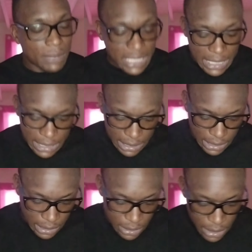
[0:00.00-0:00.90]
to me
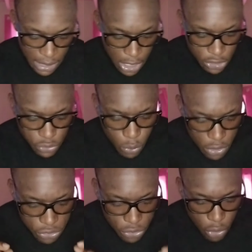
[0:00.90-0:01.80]
keenly. Do
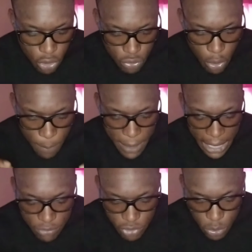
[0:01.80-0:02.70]
a thorough
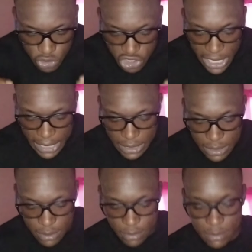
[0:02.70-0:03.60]
background check.